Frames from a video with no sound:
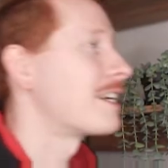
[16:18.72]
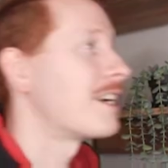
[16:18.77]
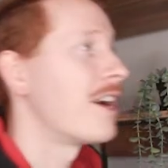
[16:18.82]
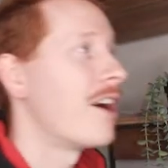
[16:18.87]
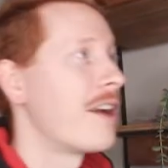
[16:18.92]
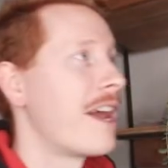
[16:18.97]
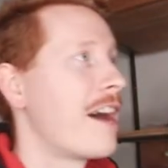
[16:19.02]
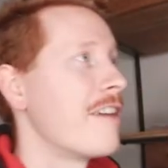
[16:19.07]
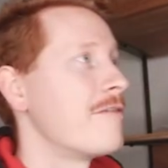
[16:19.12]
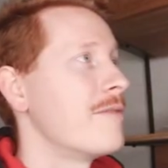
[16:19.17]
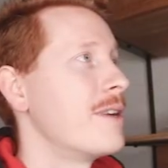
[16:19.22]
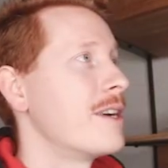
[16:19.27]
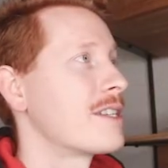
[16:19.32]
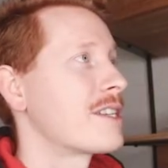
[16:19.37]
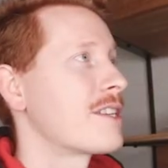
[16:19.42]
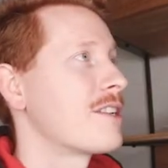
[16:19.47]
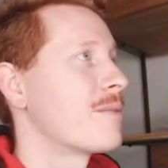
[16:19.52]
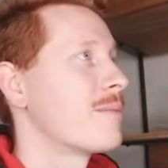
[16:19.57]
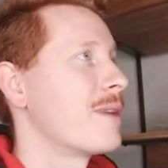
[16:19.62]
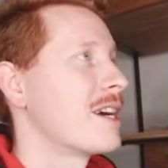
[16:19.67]
God have
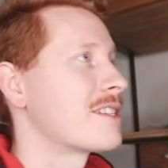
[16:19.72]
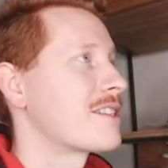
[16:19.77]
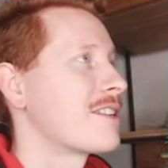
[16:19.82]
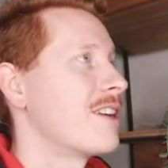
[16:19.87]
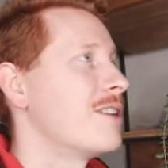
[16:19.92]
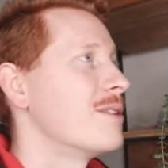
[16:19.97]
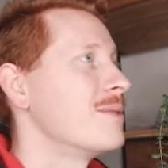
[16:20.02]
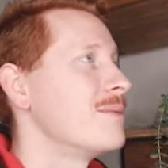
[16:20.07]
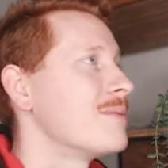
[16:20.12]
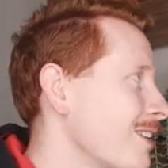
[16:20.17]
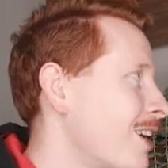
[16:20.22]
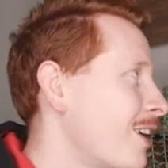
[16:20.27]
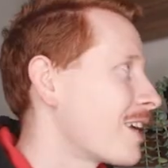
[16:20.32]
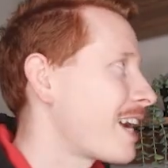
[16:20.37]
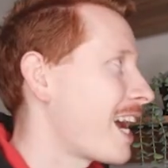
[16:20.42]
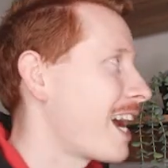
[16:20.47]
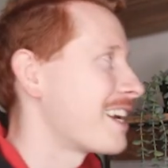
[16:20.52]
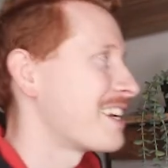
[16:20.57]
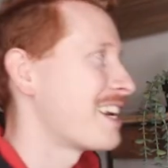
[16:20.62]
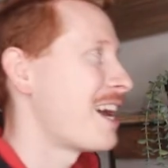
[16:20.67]
mercy on my soul. Okay,